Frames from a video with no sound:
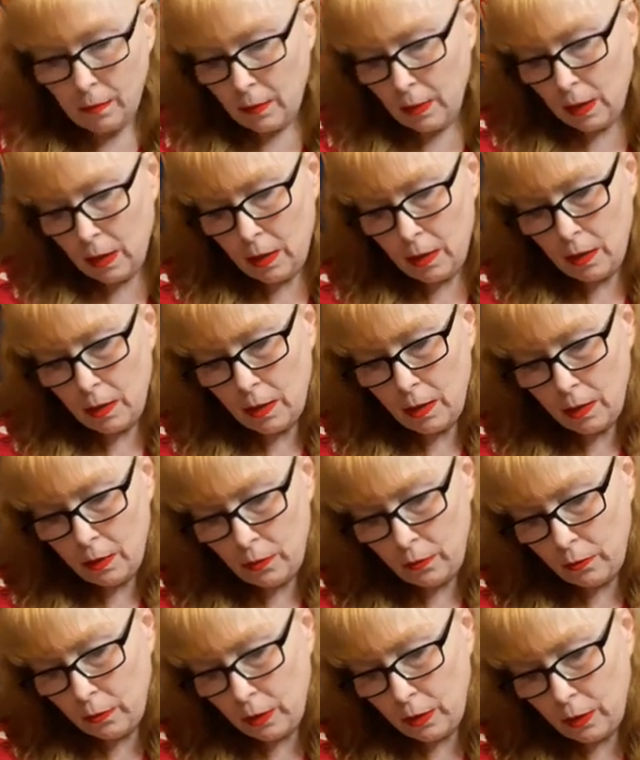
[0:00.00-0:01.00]
And
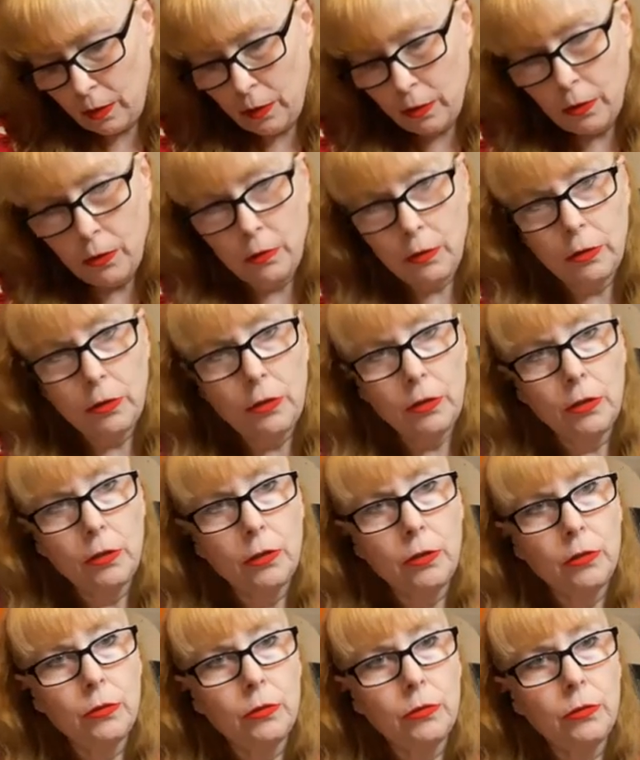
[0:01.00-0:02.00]
then we are going to
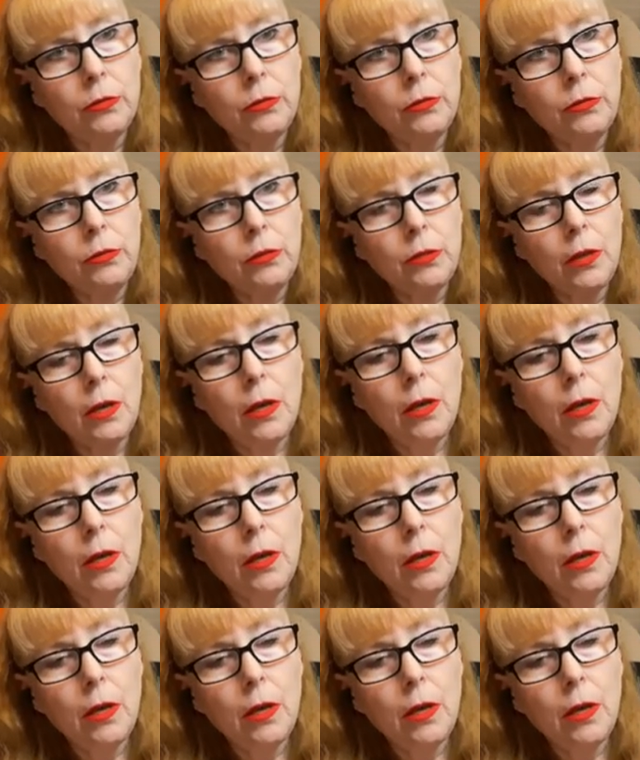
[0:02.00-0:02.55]
use